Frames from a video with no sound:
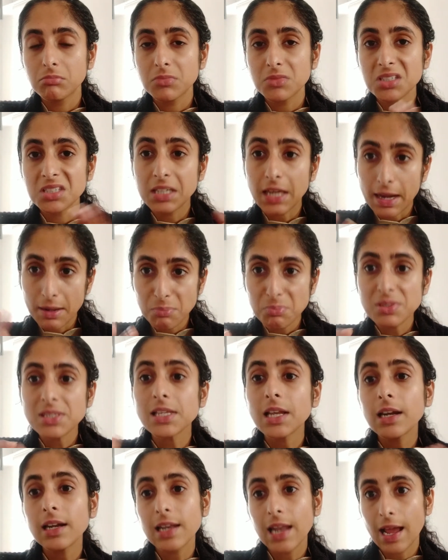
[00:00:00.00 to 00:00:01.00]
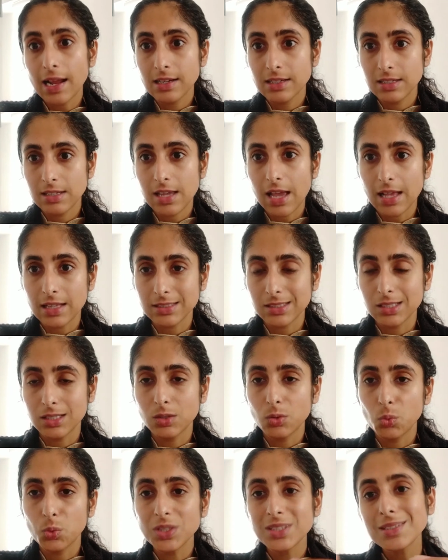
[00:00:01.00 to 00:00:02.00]
10% lactic
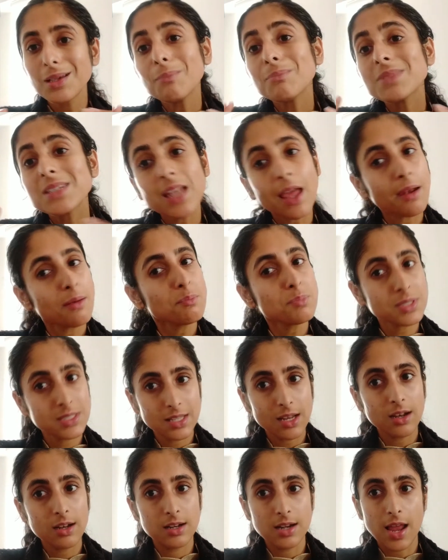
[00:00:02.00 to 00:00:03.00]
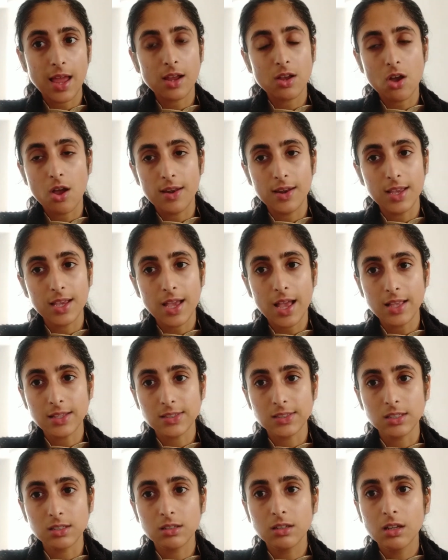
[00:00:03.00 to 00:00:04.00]
acid with some 10% glycolic
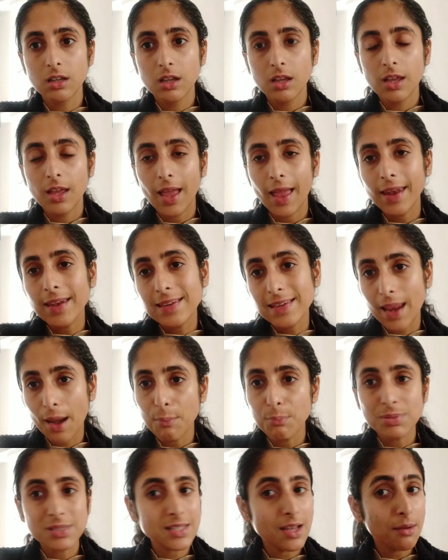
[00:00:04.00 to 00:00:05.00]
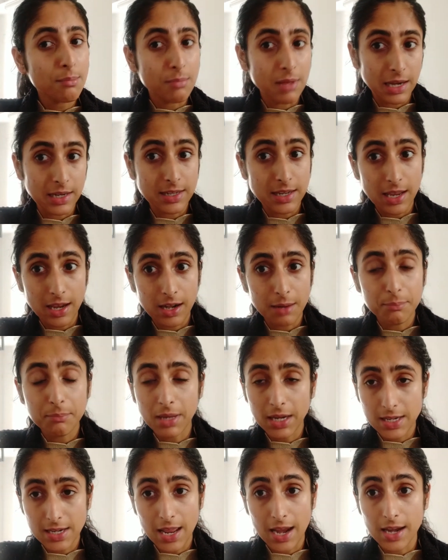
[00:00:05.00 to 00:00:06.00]
acid and 10%
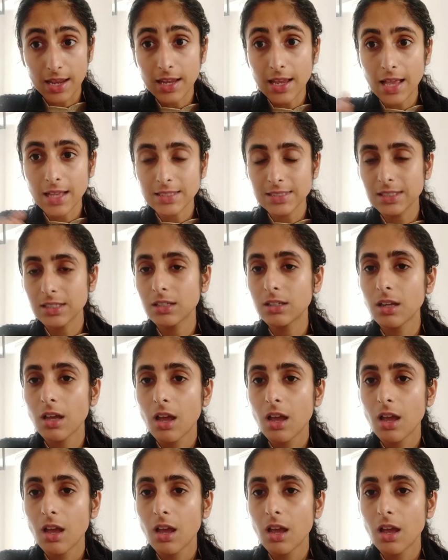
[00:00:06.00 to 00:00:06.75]
mandelic acid?